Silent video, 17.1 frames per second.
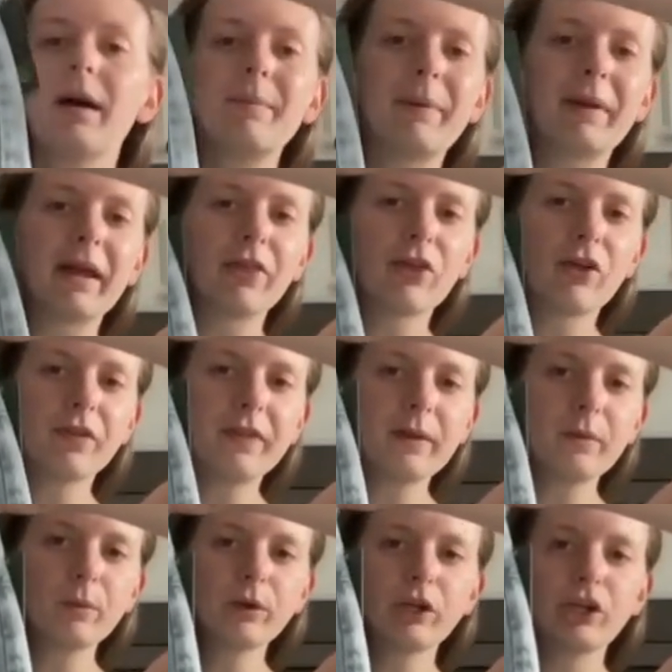but I thought
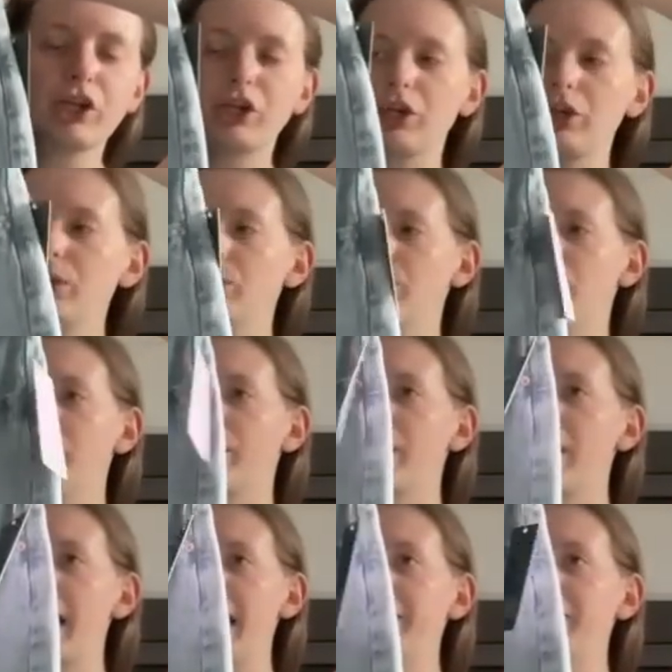they were cute. They're
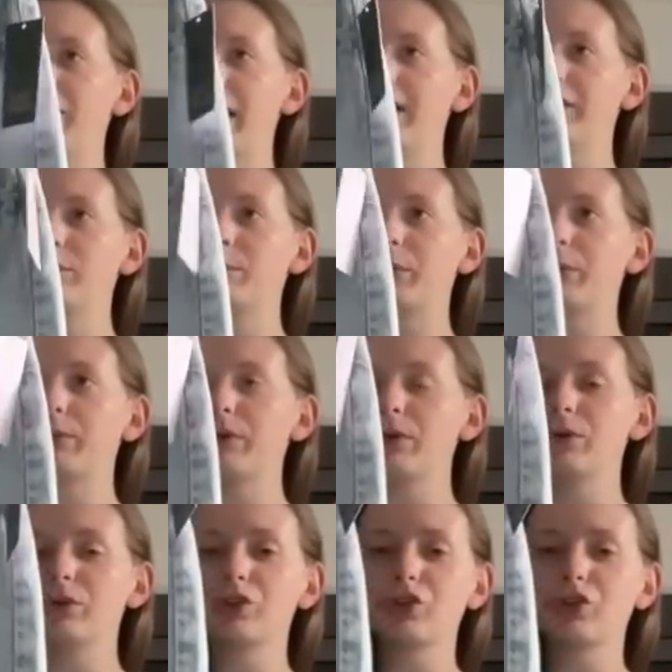high-rise Bermuda